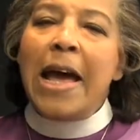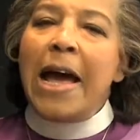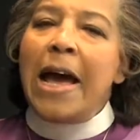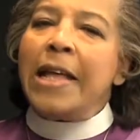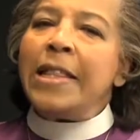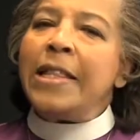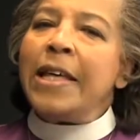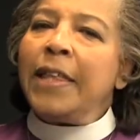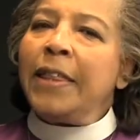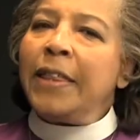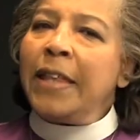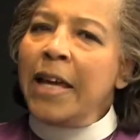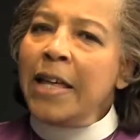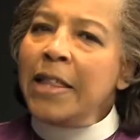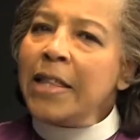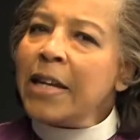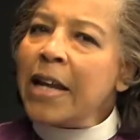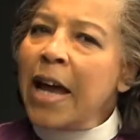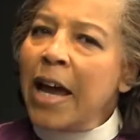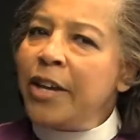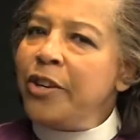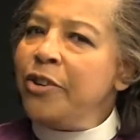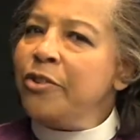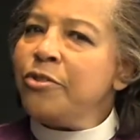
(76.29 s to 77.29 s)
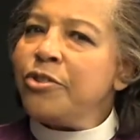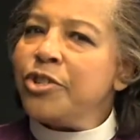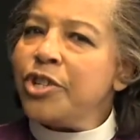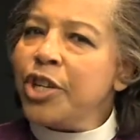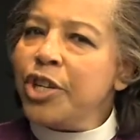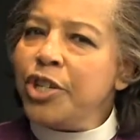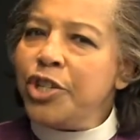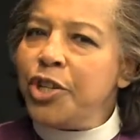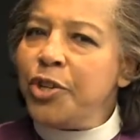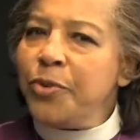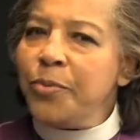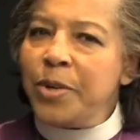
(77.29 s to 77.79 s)
And the thing that I
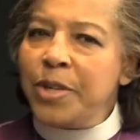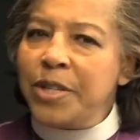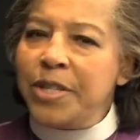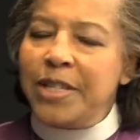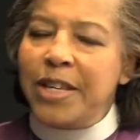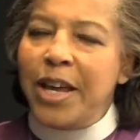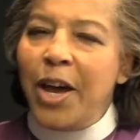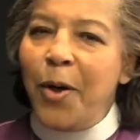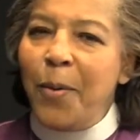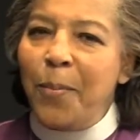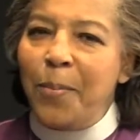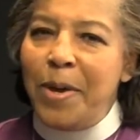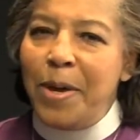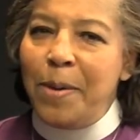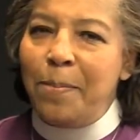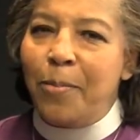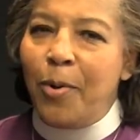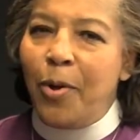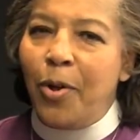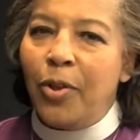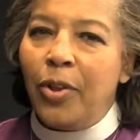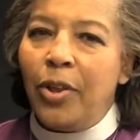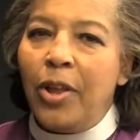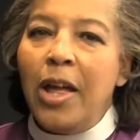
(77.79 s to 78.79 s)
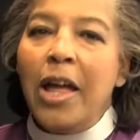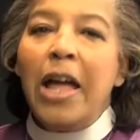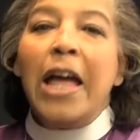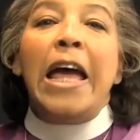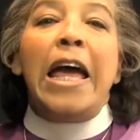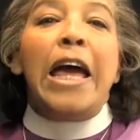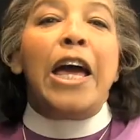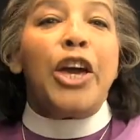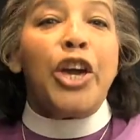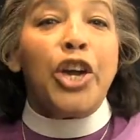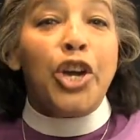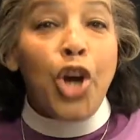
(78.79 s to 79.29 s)
usually do is tell people,
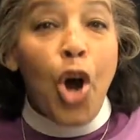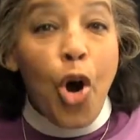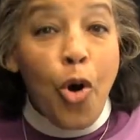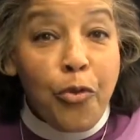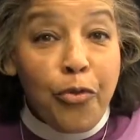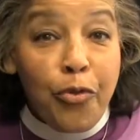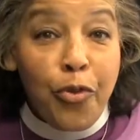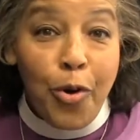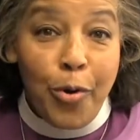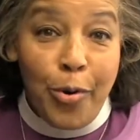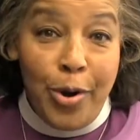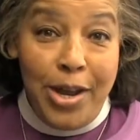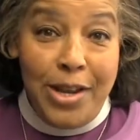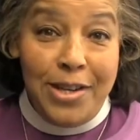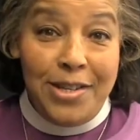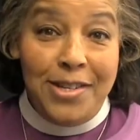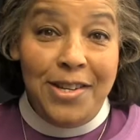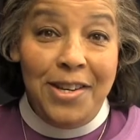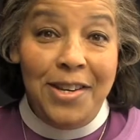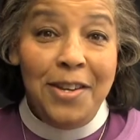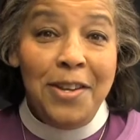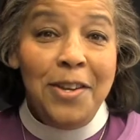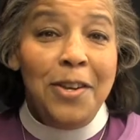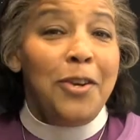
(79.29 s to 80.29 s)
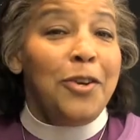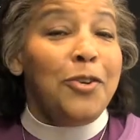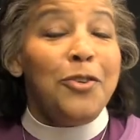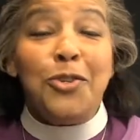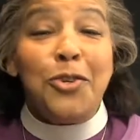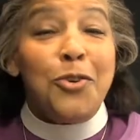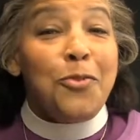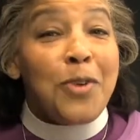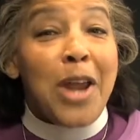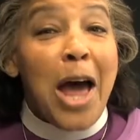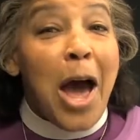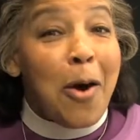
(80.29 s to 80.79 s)
go for it.
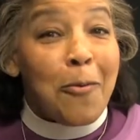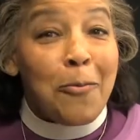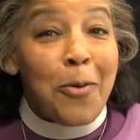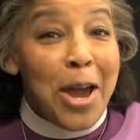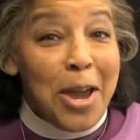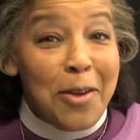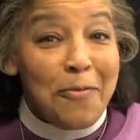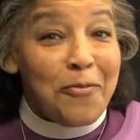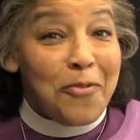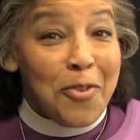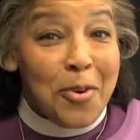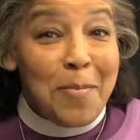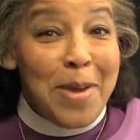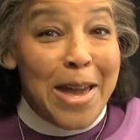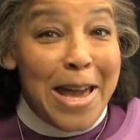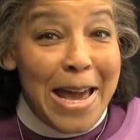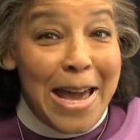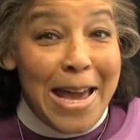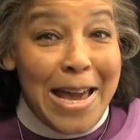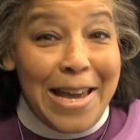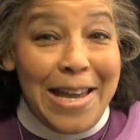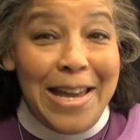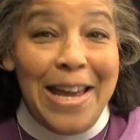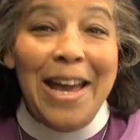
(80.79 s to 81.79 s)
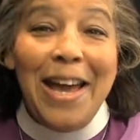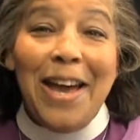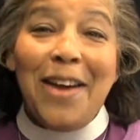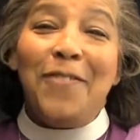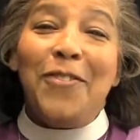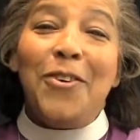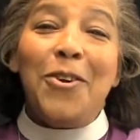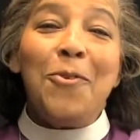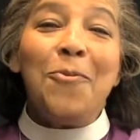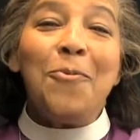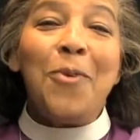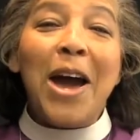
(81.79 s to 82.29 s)
Do not wait for me.
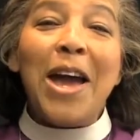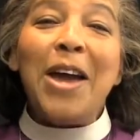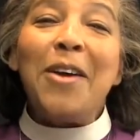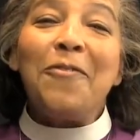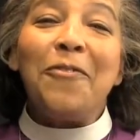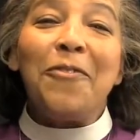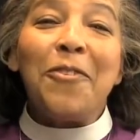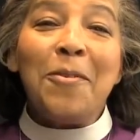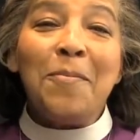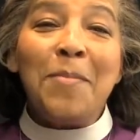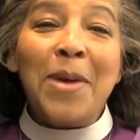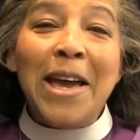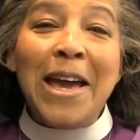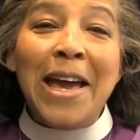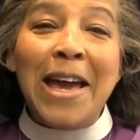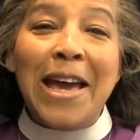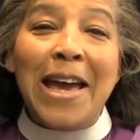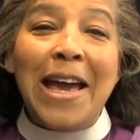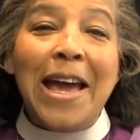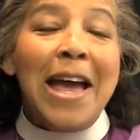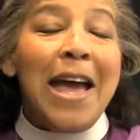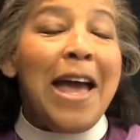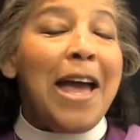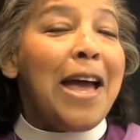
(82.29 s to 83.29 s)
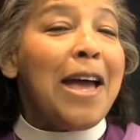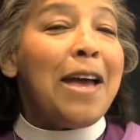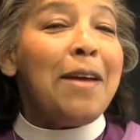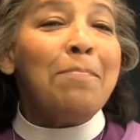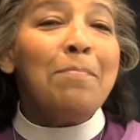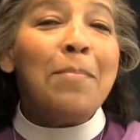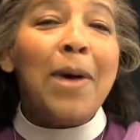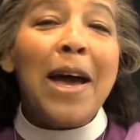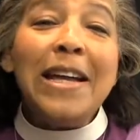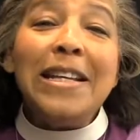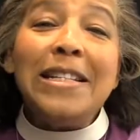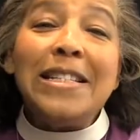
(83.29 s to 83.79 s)
If you wait for me, it
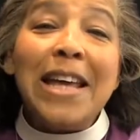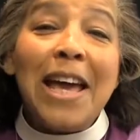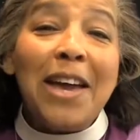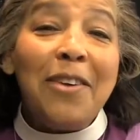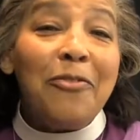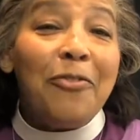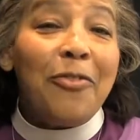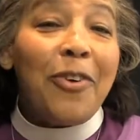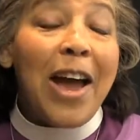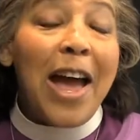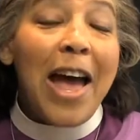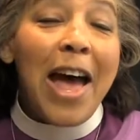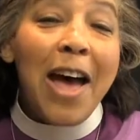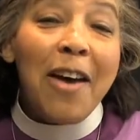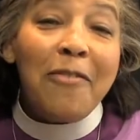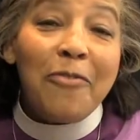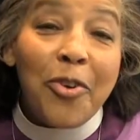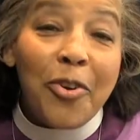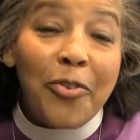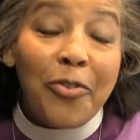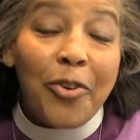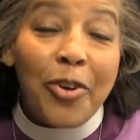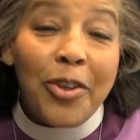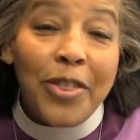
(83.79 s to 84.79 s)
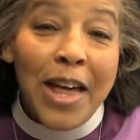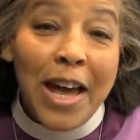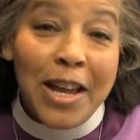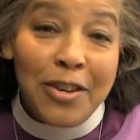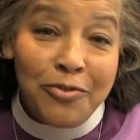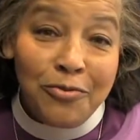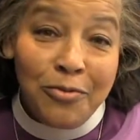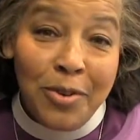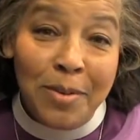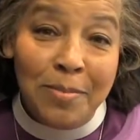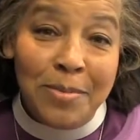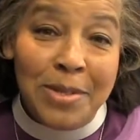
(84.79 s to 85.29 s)
might take forever for that
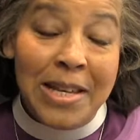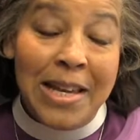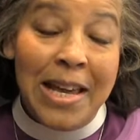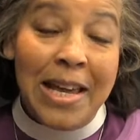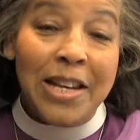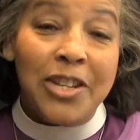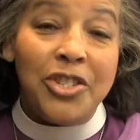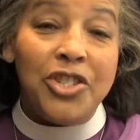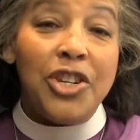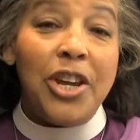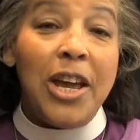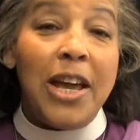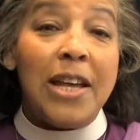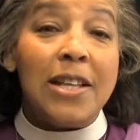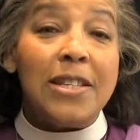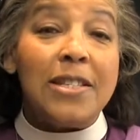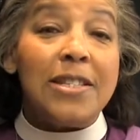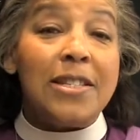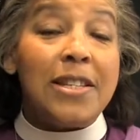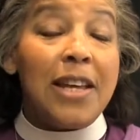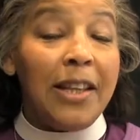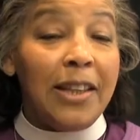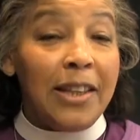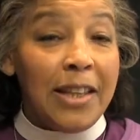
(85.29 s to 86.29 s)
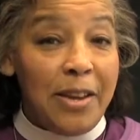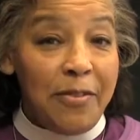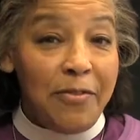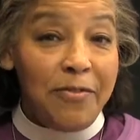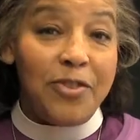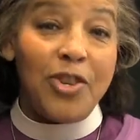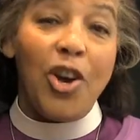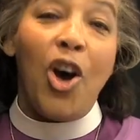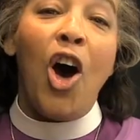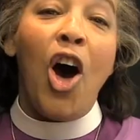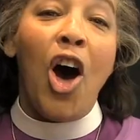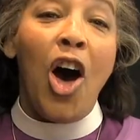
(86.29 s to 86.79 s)
dream to get a chance to
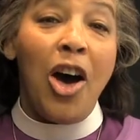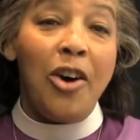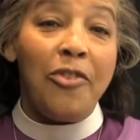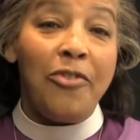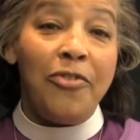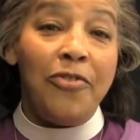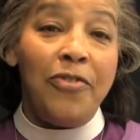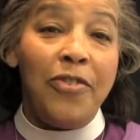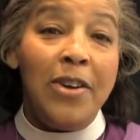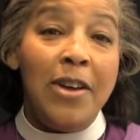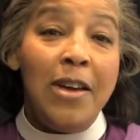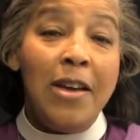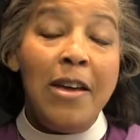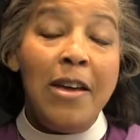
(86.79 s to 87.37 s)
lift off.